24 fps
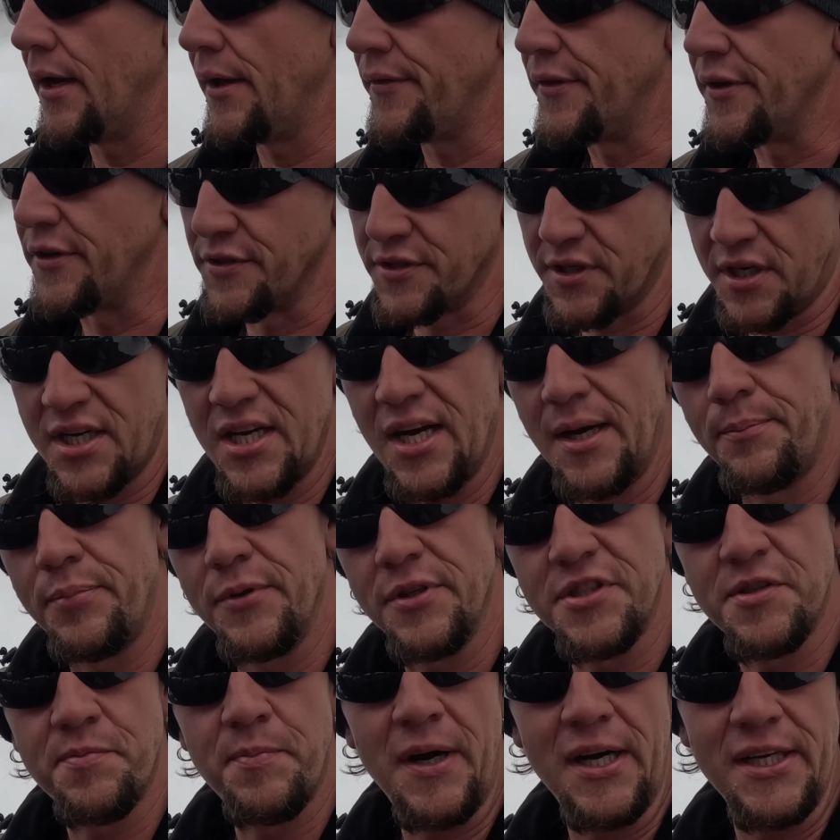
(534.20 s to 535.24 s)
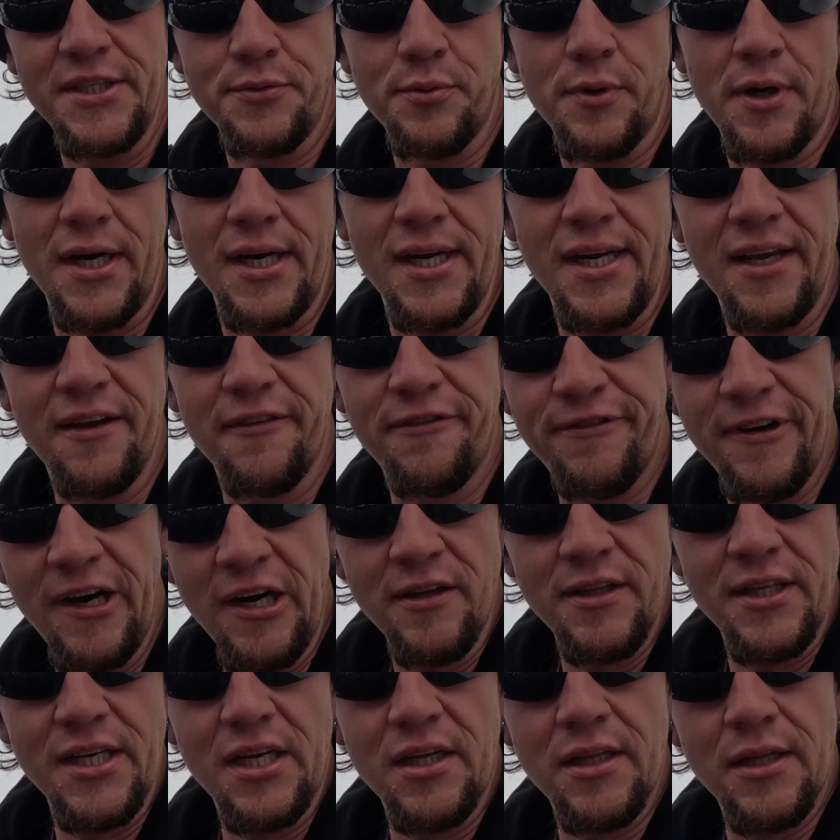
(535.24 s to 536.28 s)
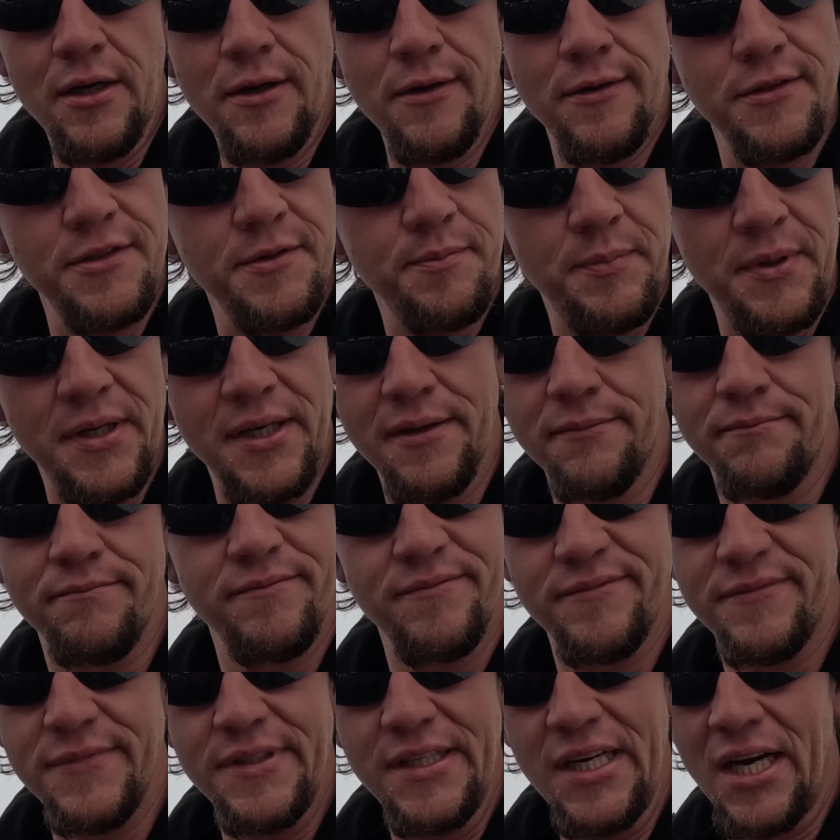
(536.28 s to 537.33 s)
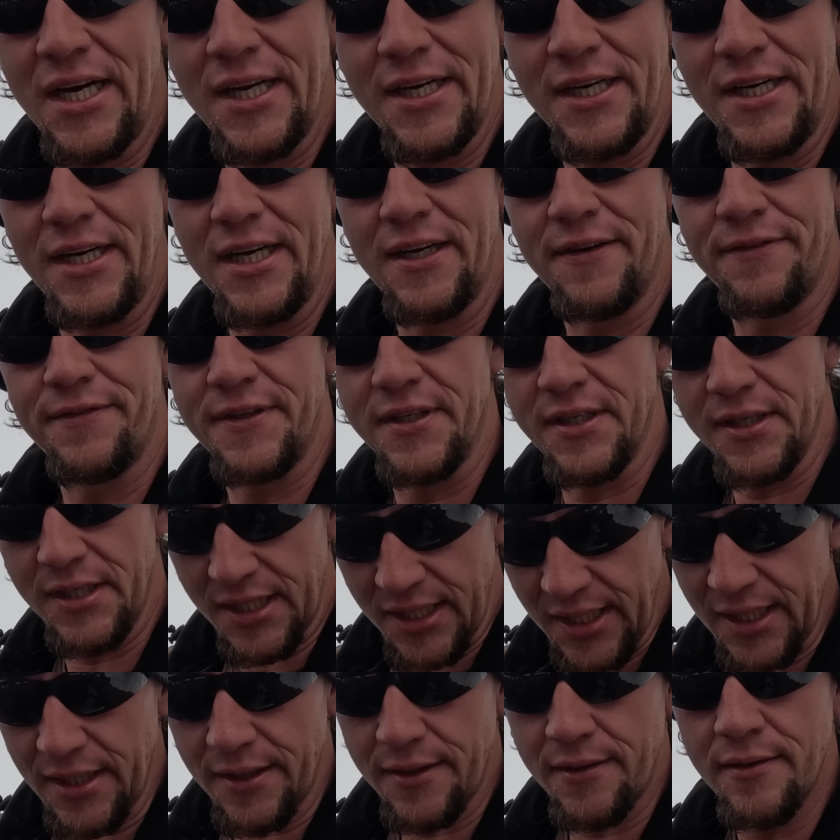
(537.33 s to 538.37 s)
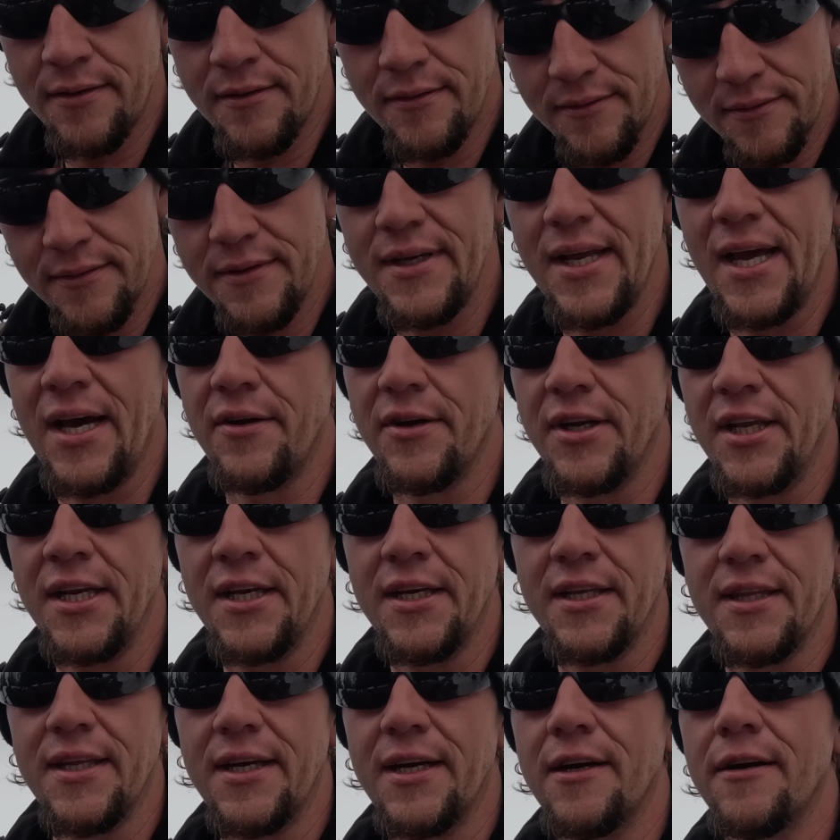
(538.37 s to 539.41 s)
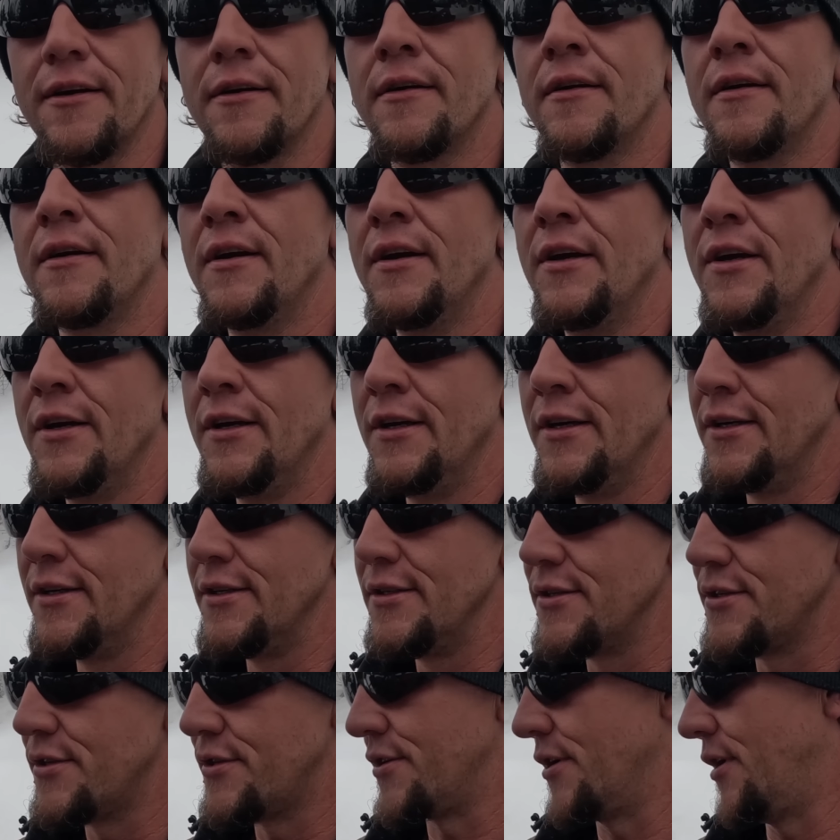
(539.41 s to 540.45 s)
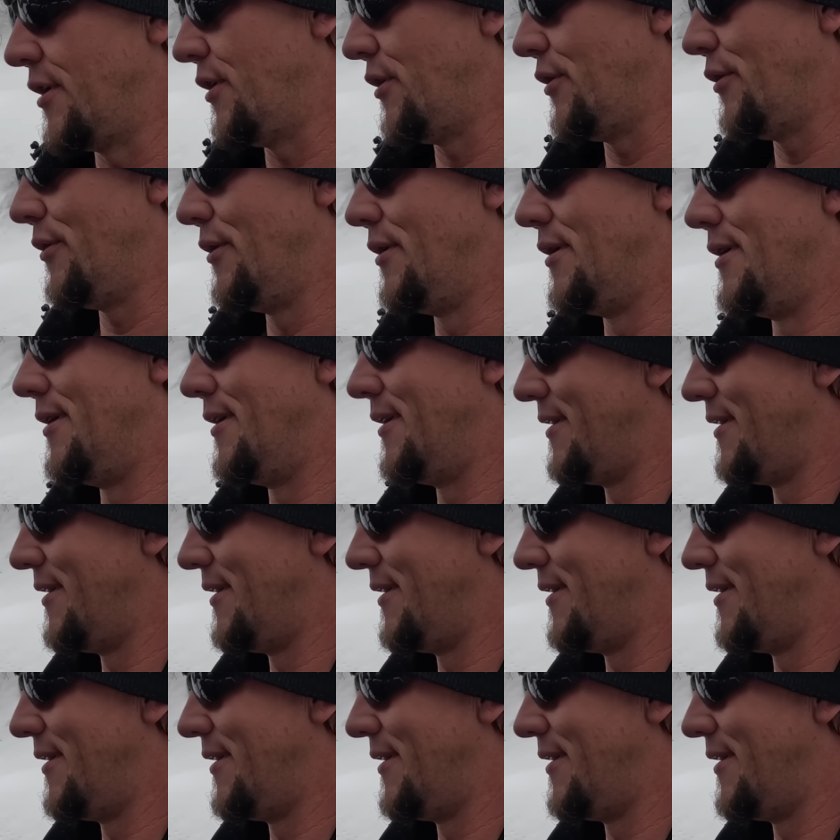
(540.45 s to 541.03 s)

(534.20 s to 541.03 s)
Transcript: There's a couple of spots where I can get fairly close, but not enough to get down into there. So